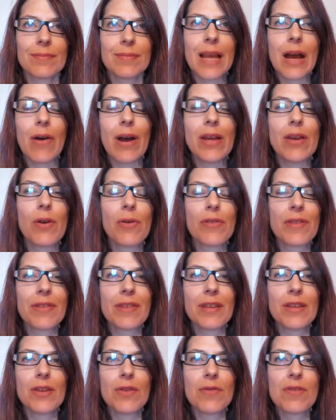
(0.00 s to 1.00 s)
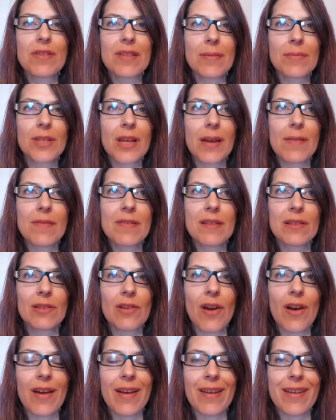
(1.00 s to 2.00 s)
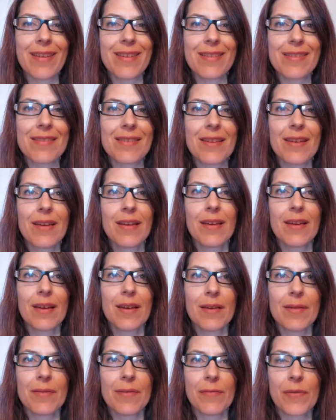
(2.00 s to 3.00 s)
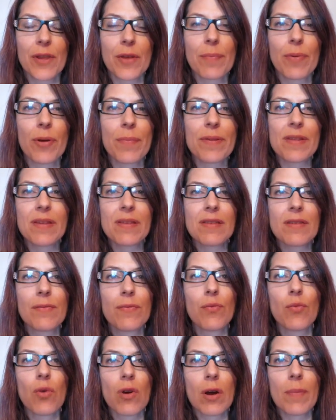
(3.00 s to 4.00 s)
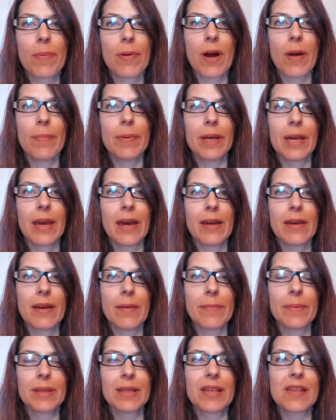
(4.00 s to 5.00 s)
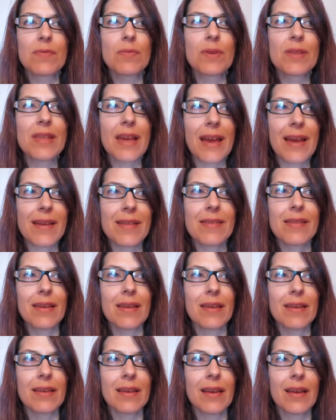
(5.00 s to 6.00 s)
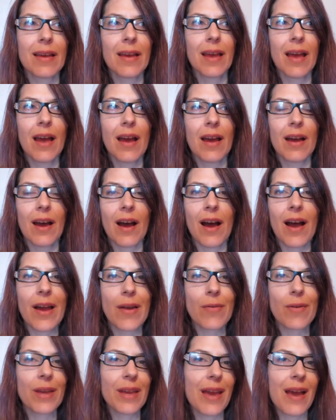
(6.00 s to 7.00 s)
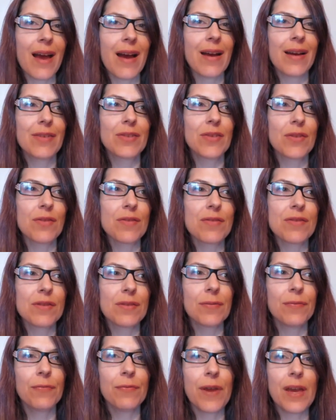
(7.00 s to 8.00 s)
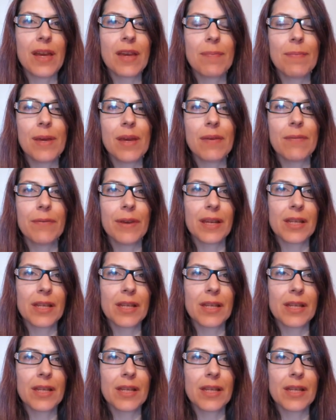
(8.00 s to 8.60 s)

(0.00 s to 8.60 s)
Now, I know that the news sometimes lies for the purposes of war propaganda, but this was as in hiring actors to fake being